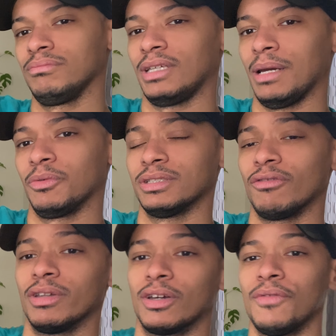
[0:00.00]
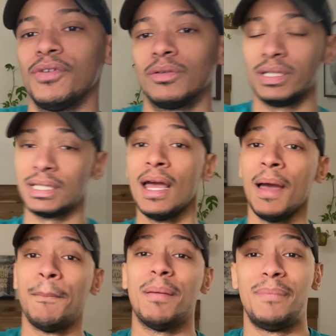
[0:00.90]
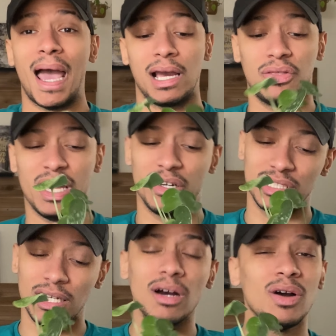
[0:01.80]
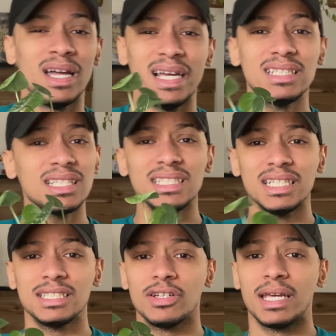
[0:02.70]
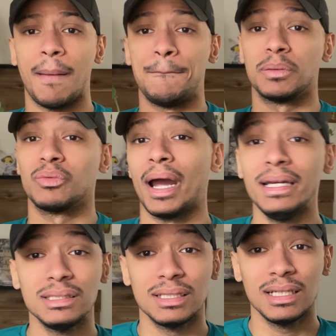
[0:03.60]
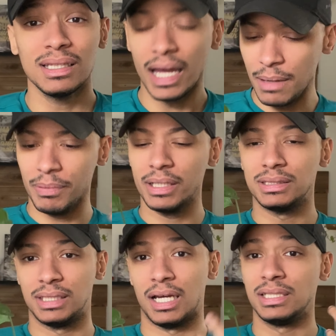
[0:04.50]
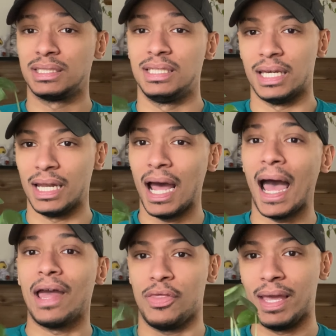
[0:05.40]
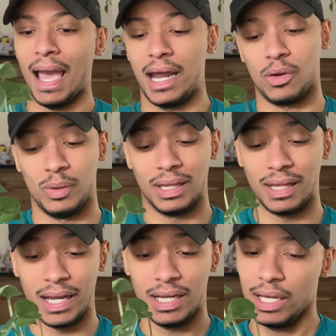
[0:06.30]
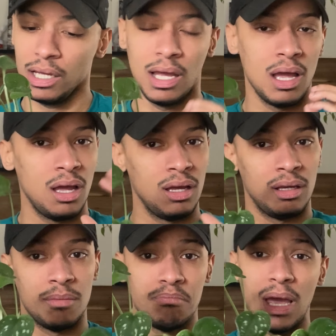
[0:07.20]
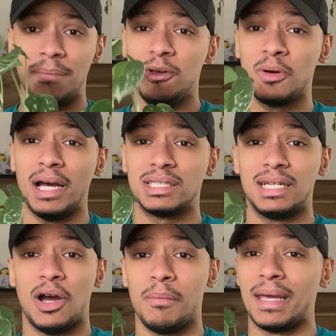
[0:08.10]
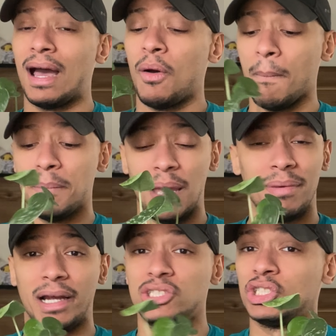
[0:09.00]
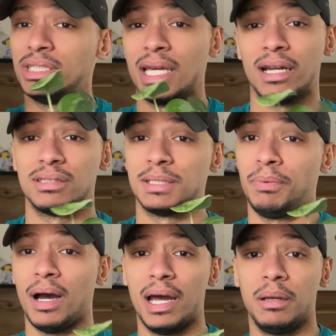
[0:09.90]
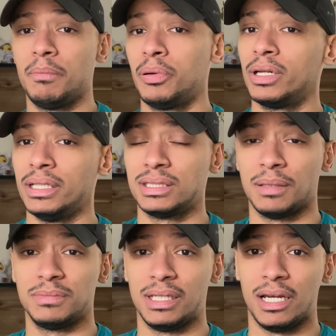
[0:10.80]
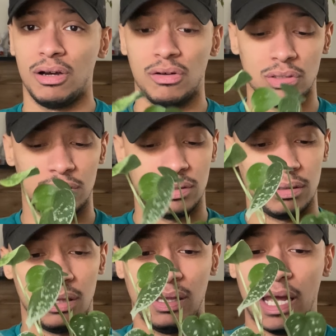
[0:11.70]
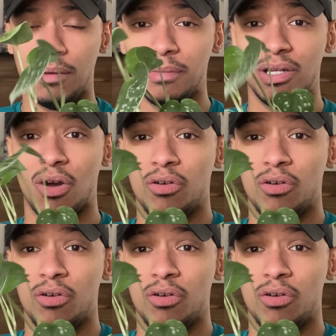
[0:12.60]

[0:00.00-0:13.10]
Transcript: Camera's not really gonna focus, but back there. So it doesn't necessarily get bright light, but it does get, I think, adequate lighting. Maybe you guys can help me out. Maybe I should take it out this pot, put it in something else. Let me know